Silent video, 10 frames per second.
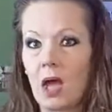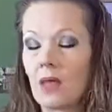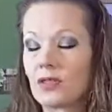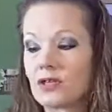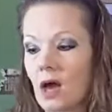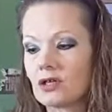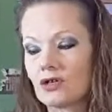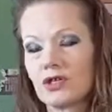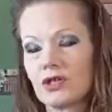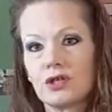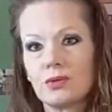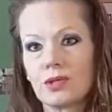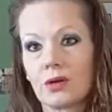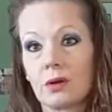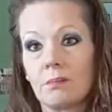The doctors in
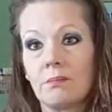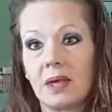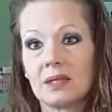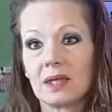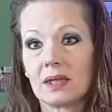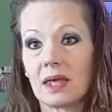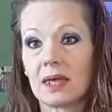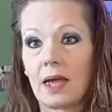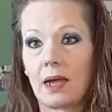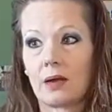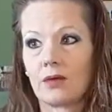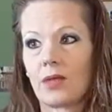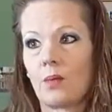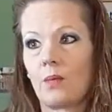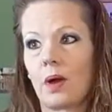Tucson are amazing. They care.
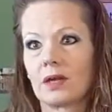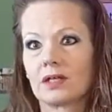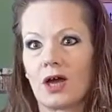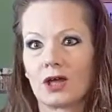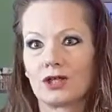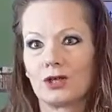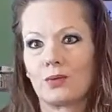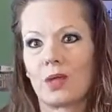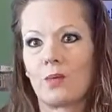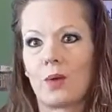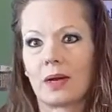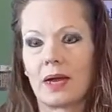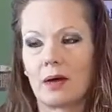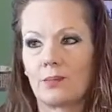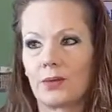They want to talk to you. They want
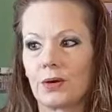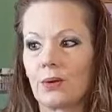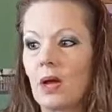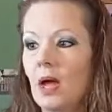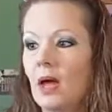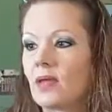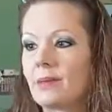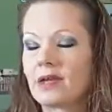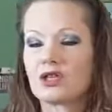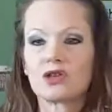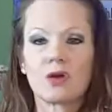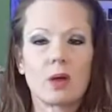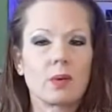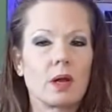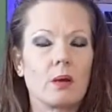to help you. They made sure
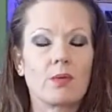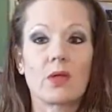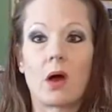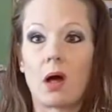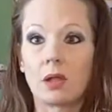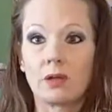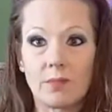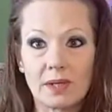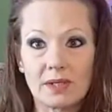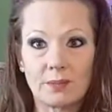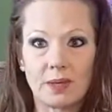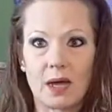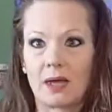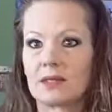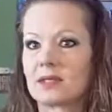I went home with all of my
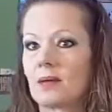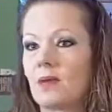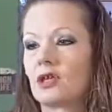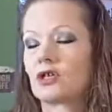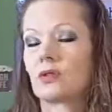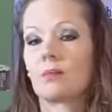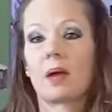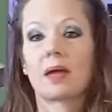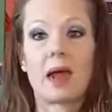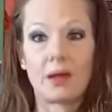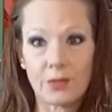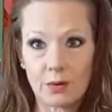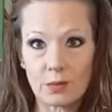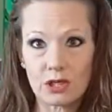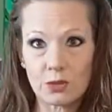supplies. They made sure that my
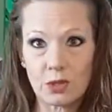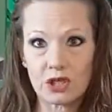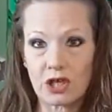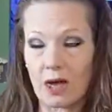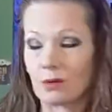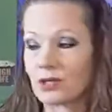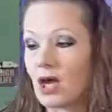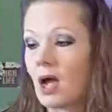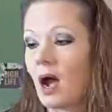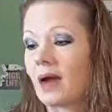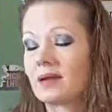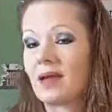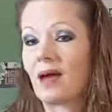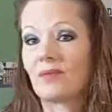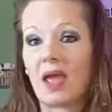catheter was switched out. I
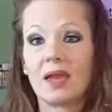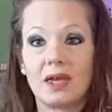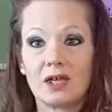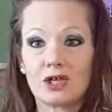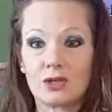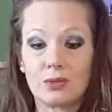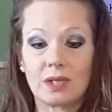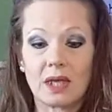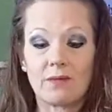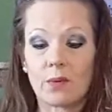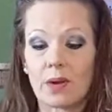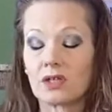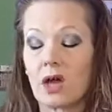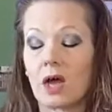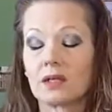didn't have any issues. Even when
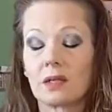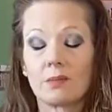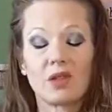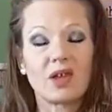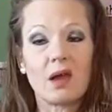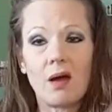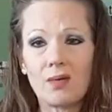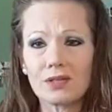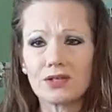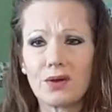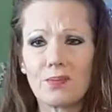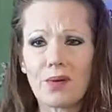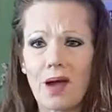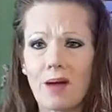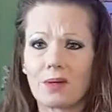I talked to them, they're like, oh, it's no
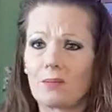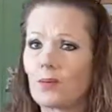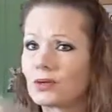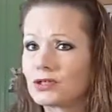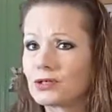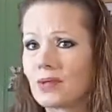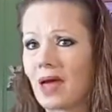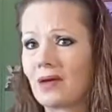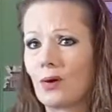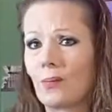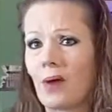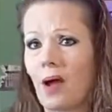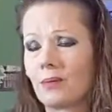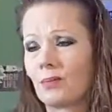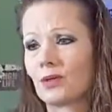problem. We'll do that. No
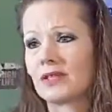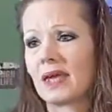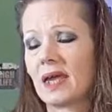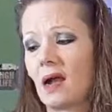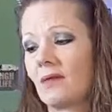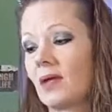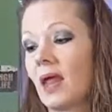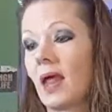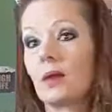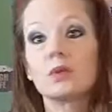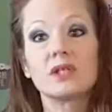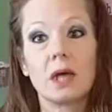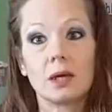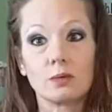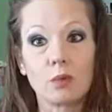problem. We'll take care of it. And it was
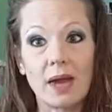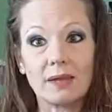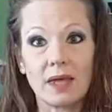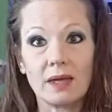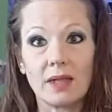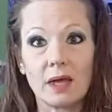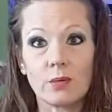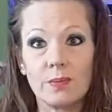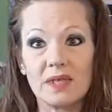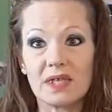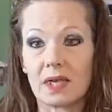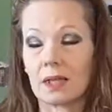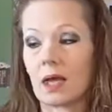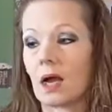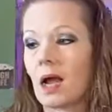done right then and there with me
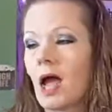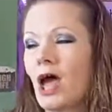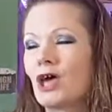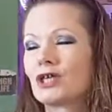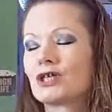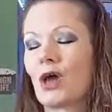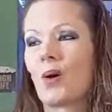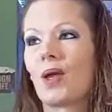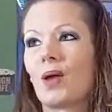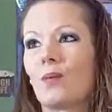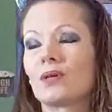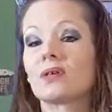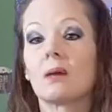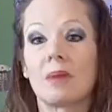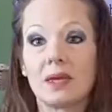sitting there. So it
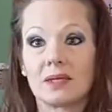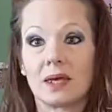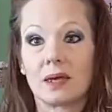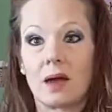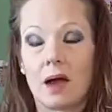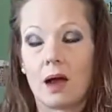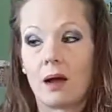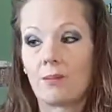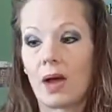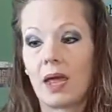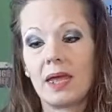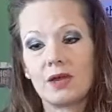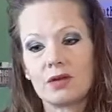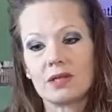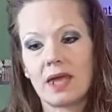was amazing.
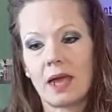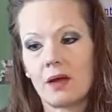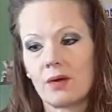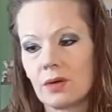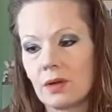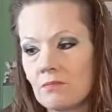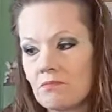Here in town,